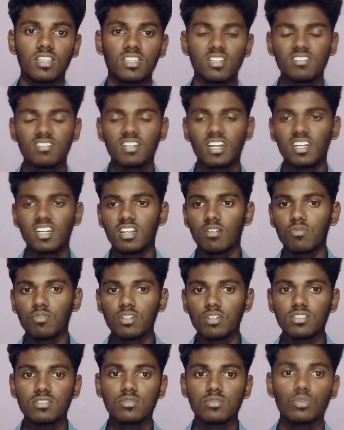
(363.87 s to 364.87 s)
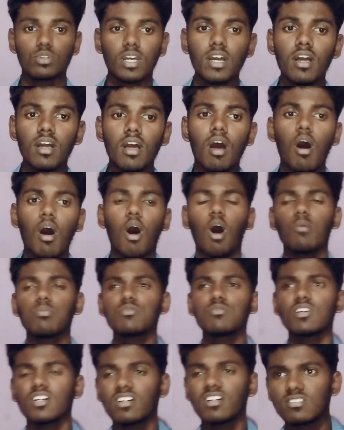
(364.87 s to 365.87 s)
This can refer to the
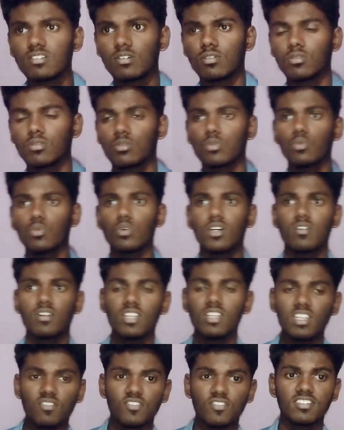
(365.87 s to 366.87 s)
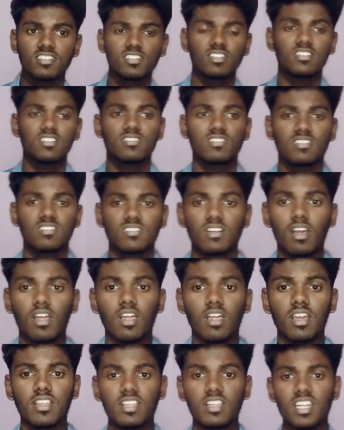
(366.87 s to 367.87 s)
obstacles to inefficiencies
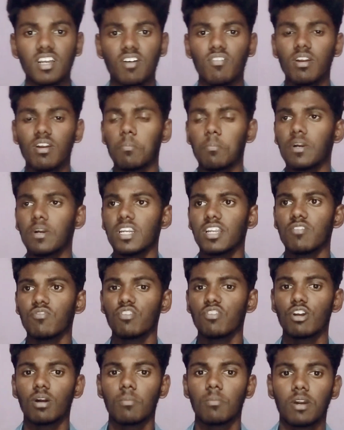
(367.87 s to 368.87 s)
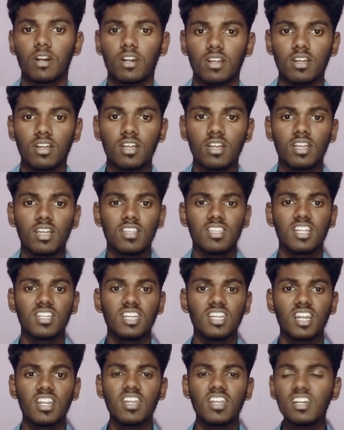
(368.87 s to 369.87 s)
in the development environment
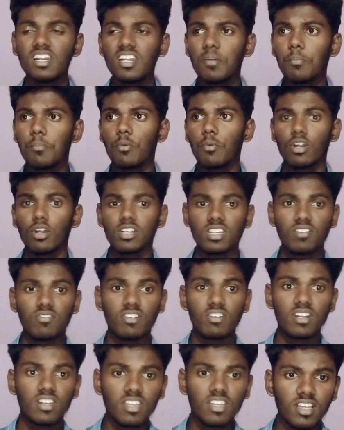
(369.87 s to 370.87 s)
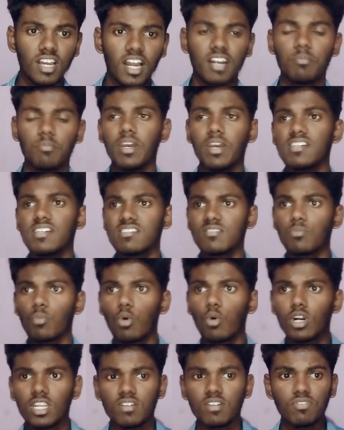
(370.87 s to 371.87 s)
that can hinder productivity and makes it
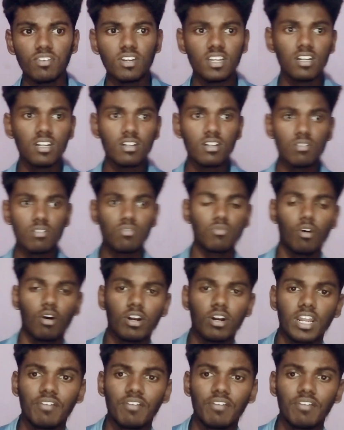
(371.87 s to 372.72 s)
more difficult for